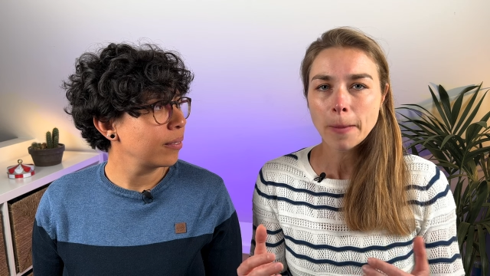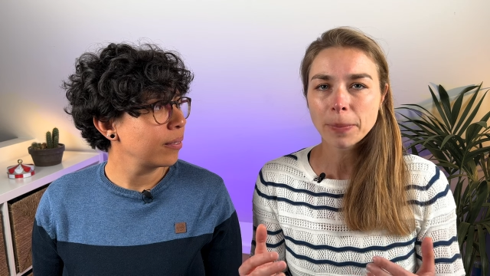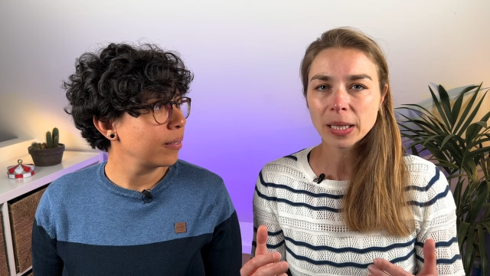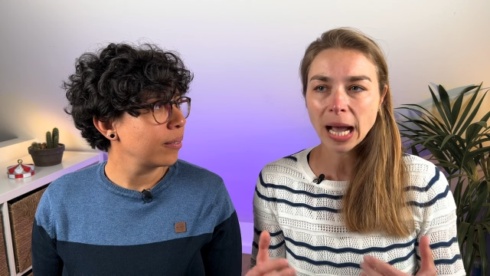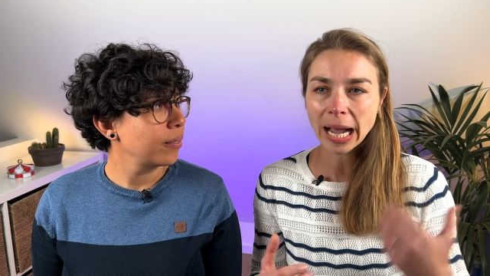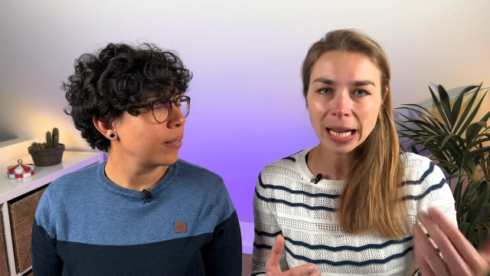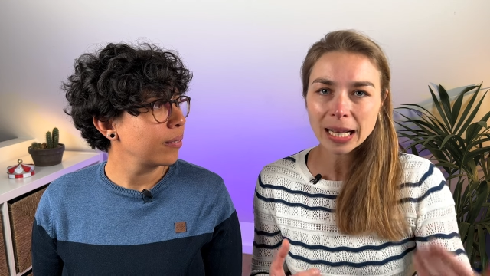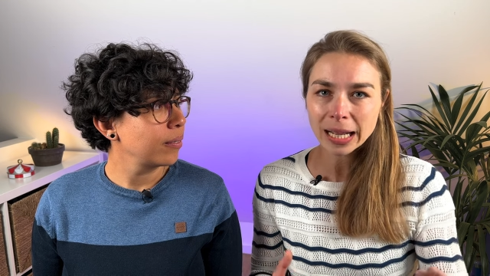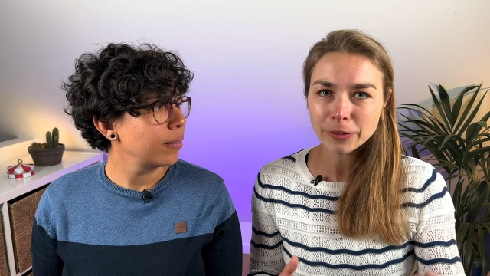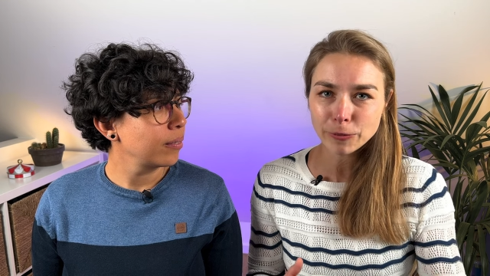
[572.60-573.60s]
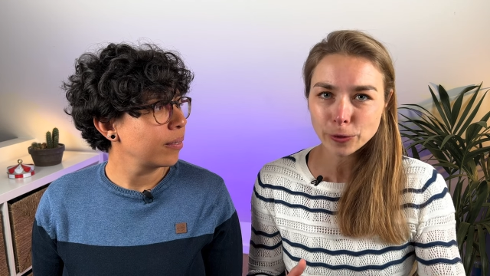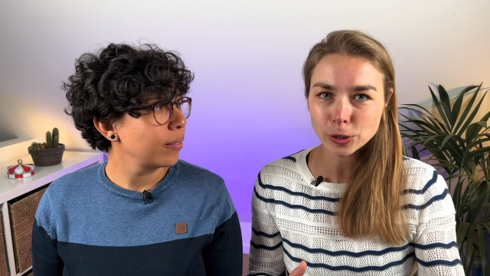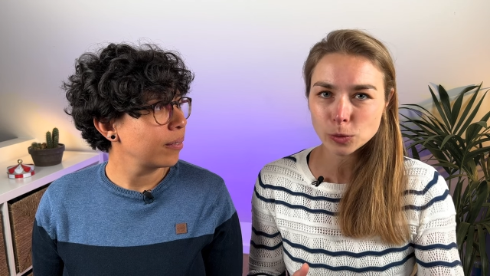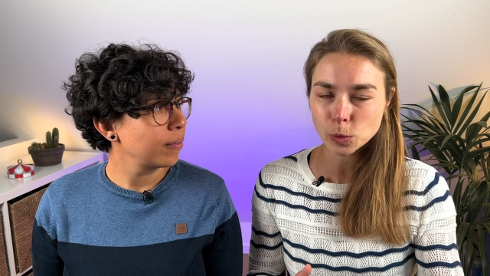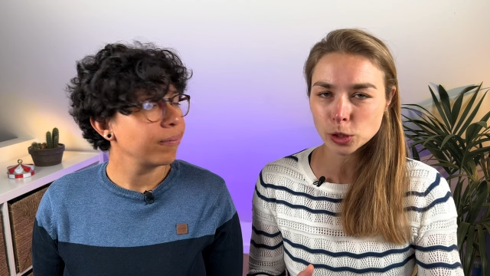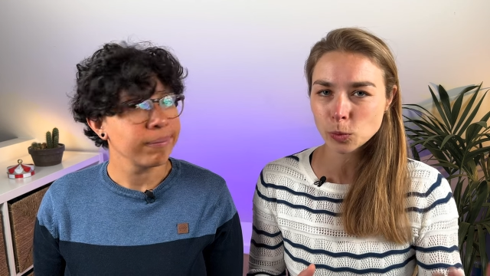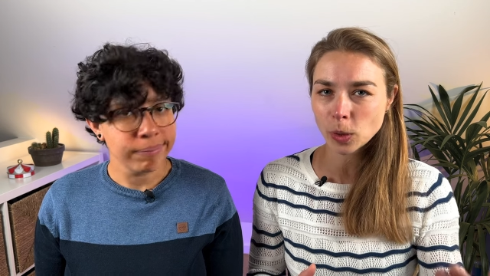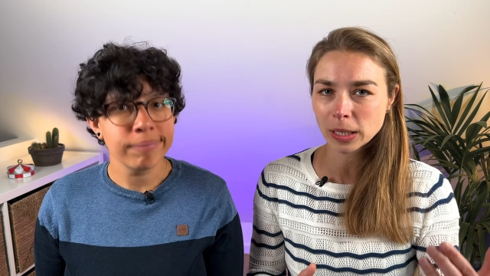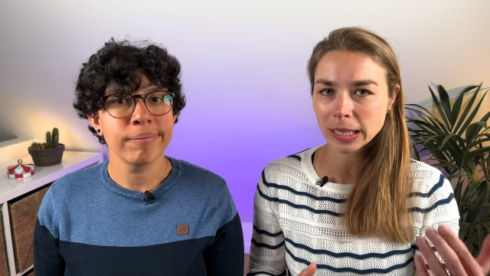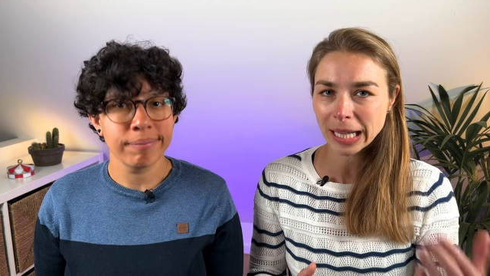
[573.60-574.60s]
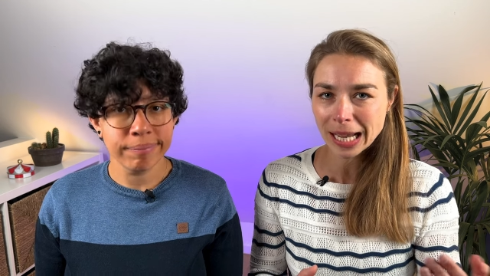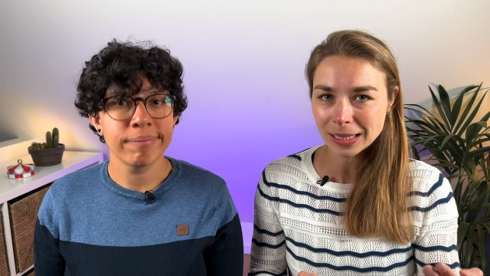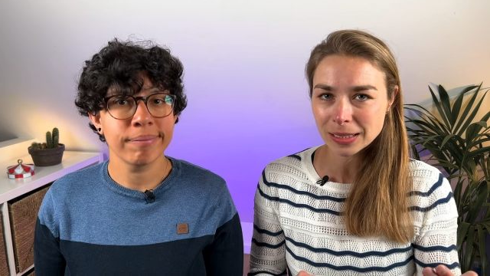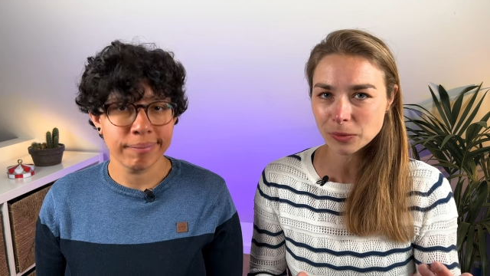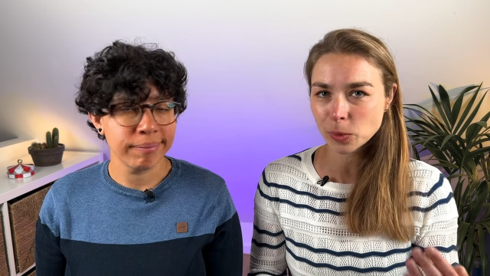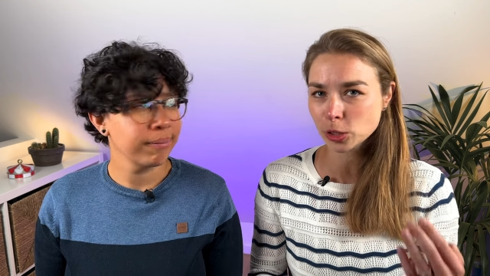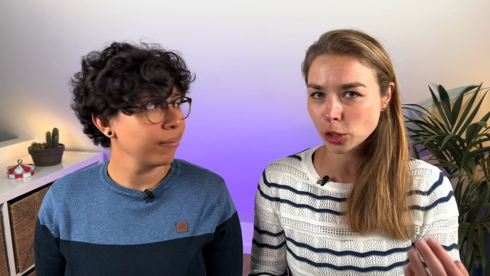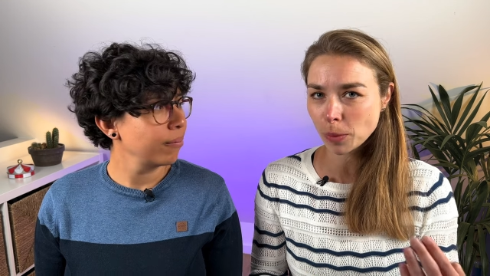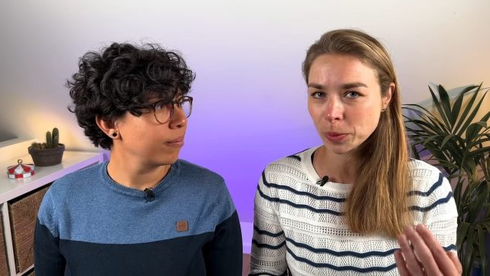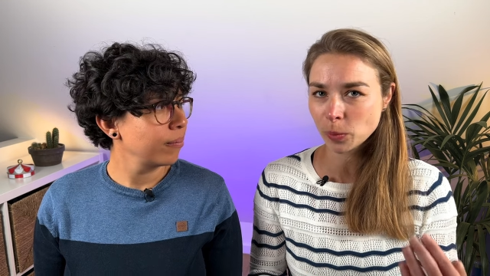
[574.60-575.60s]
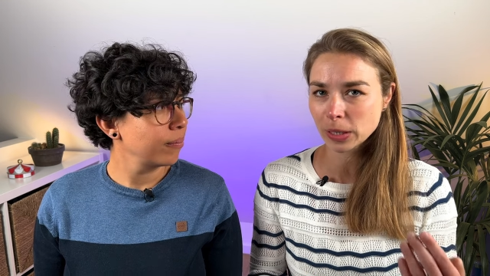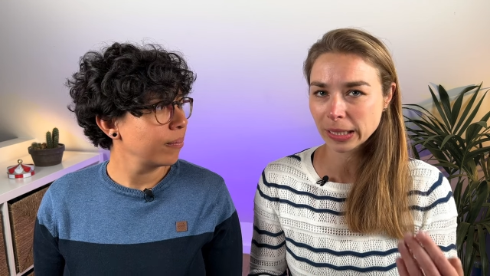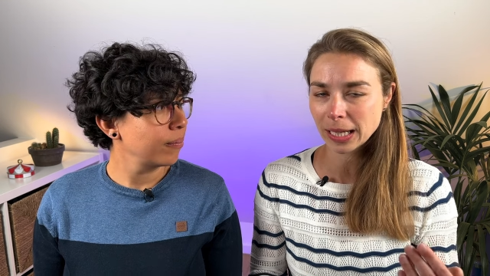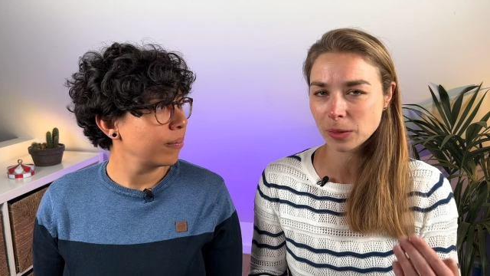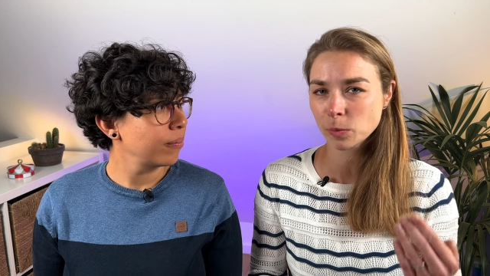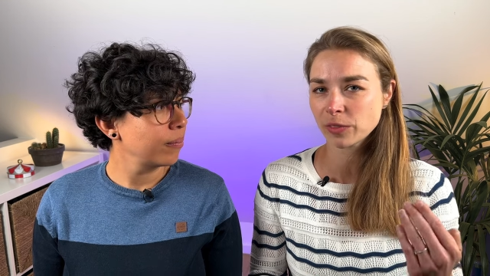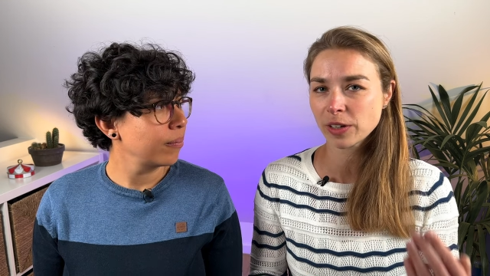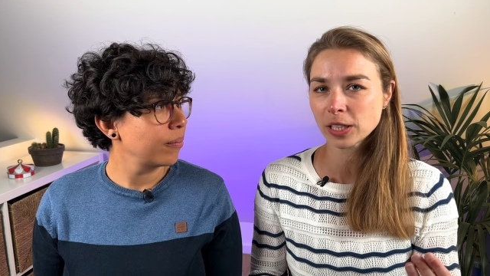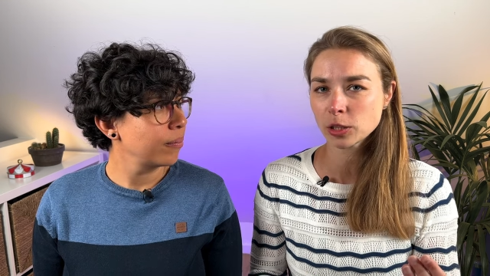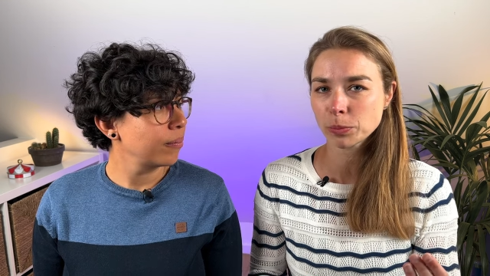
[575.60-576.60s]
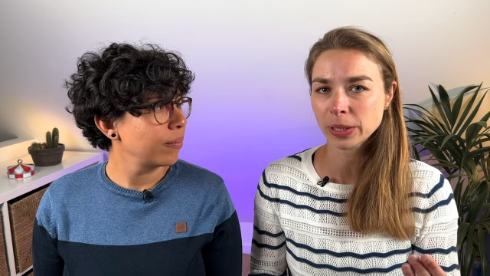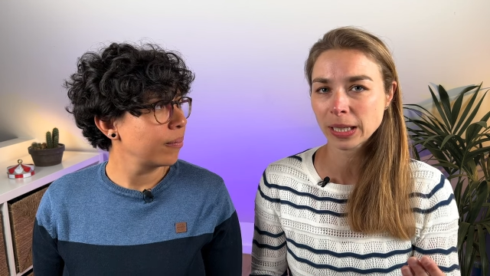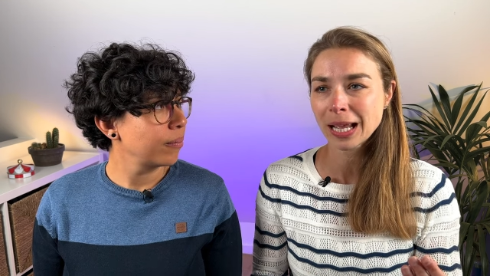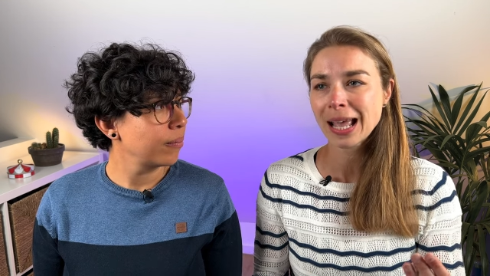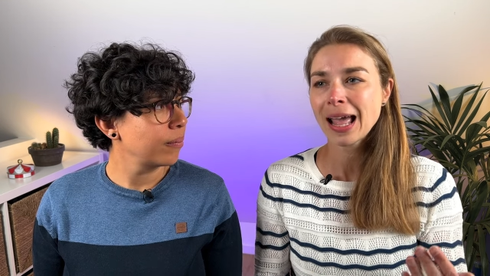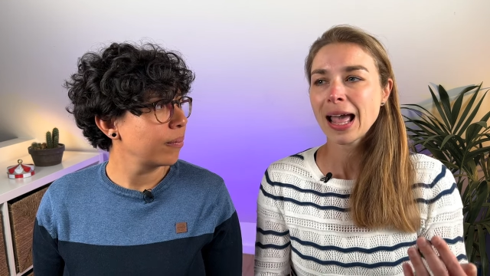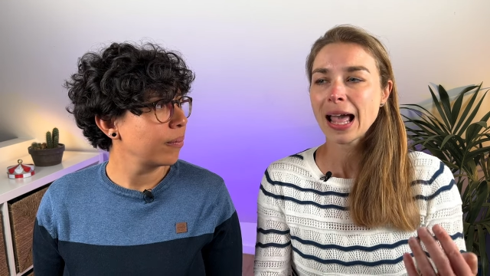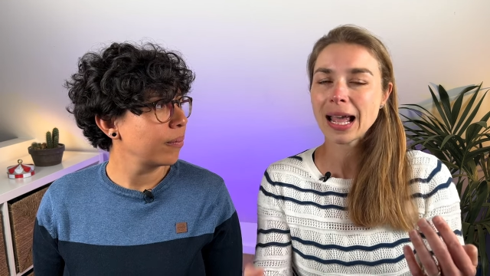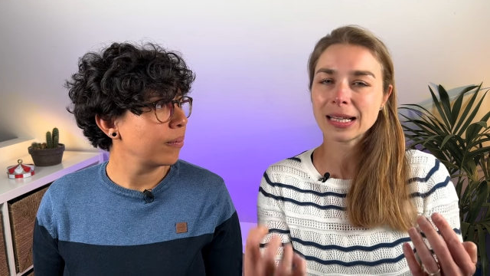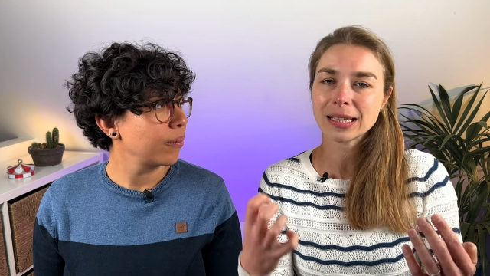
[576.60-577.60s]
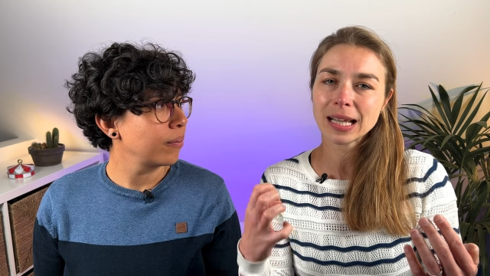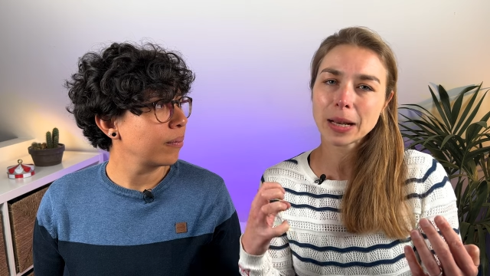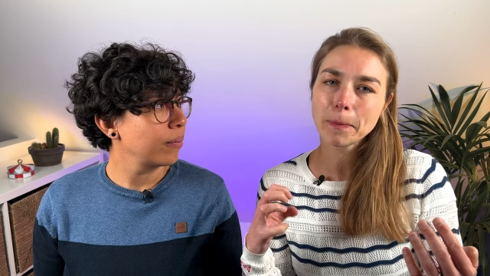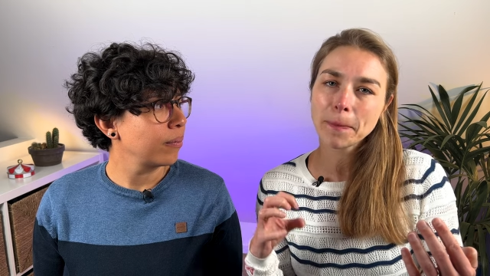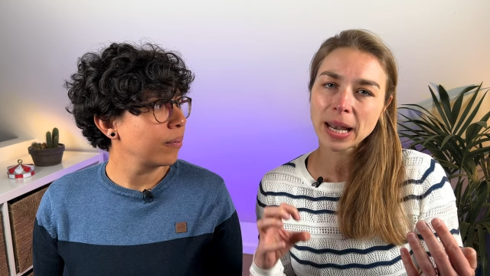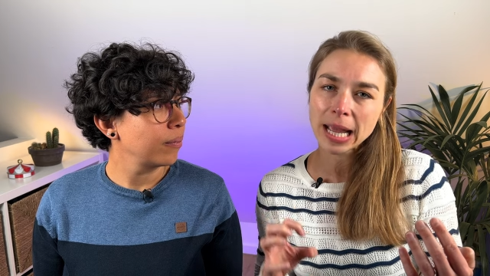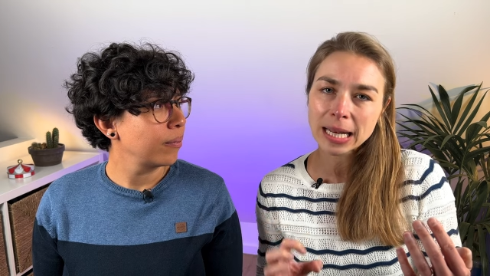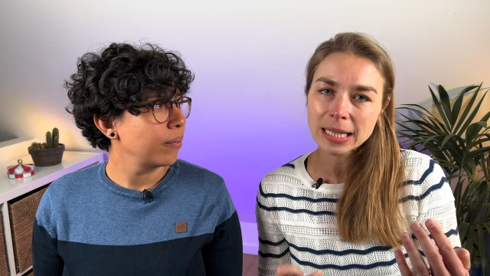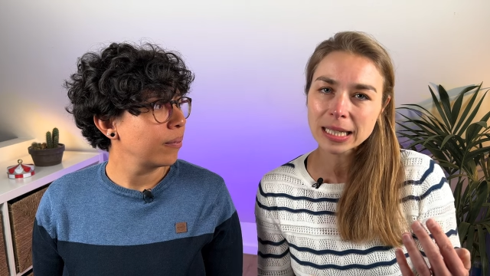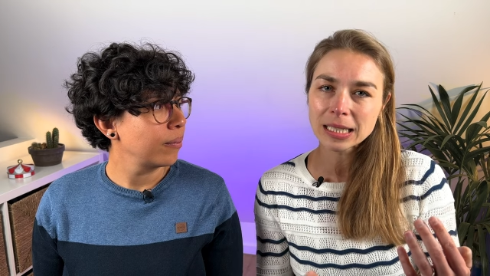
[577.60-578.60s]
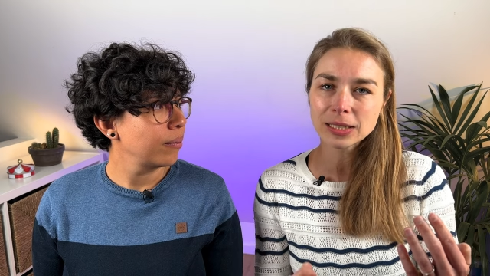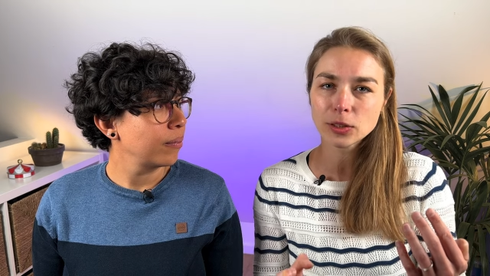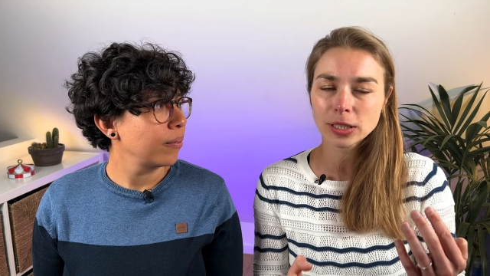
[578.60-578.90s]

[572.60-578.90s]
Speaker 1: But highlight first what you want to get, what job you want to get, and what value you bring. And then blend in your